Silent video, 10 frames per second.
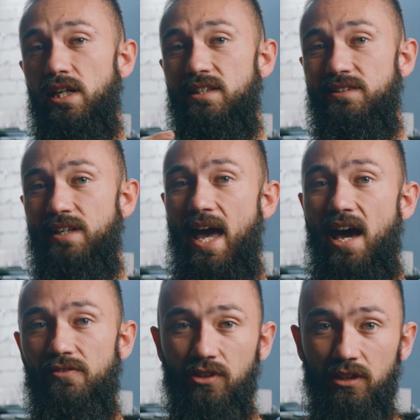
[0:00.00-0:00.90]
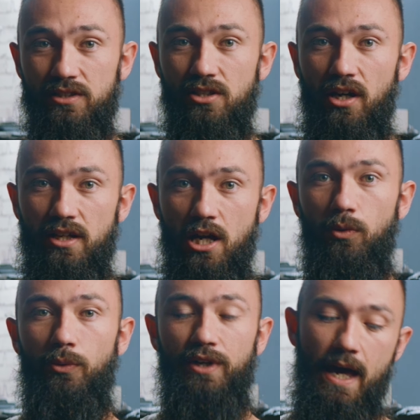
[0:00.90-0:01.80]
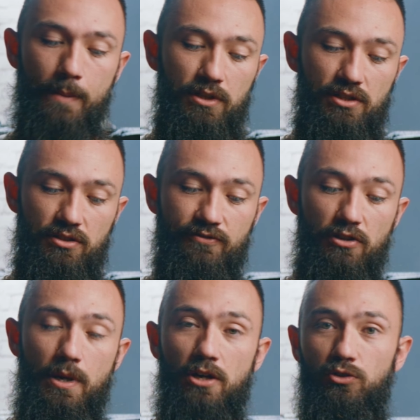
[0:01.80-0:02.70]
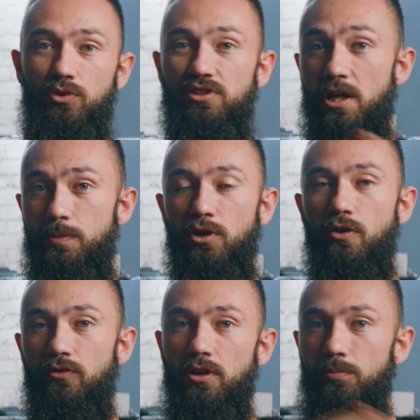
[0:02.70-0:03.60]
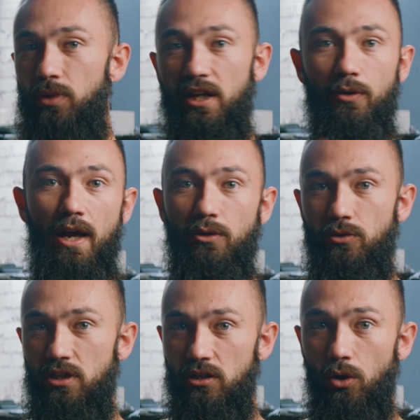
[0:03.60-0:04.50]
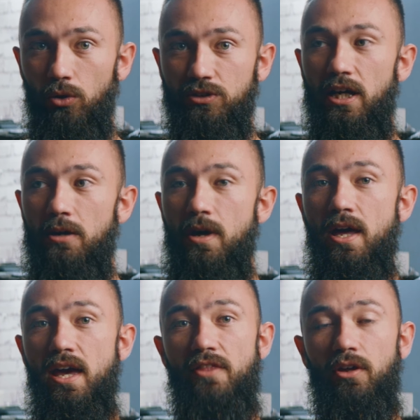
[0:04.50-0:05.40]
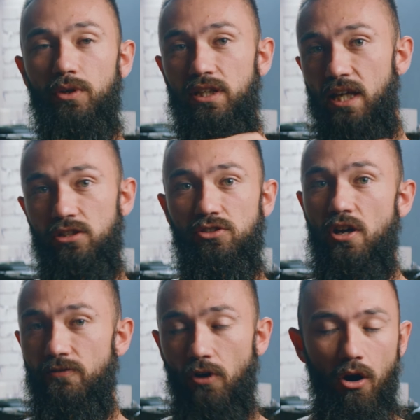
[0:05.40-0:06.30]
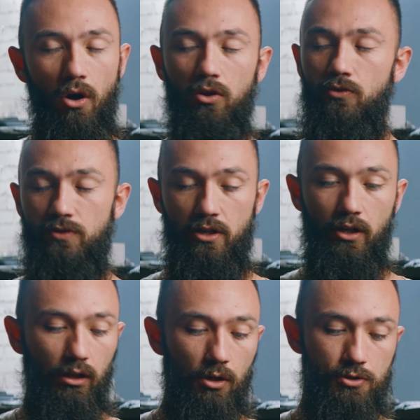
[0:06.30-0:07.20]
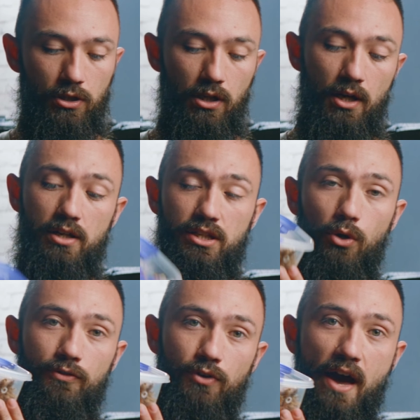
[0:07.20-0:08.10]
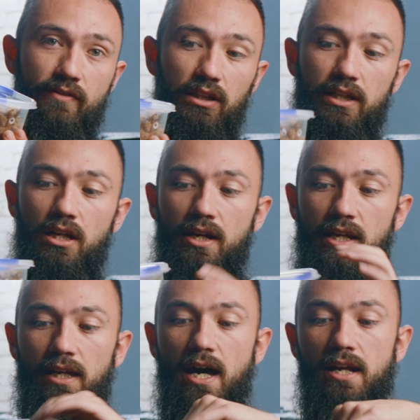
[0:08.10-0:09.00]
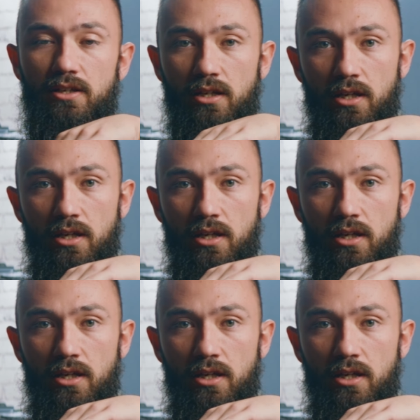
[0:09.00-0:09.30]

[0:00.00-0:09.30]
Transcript: I didn't have the lids on it, and what would happen is the females would tip it over and play around with it the whole time, and they would get stuff all over their enclosure. So if you have a lid on it, it kind of...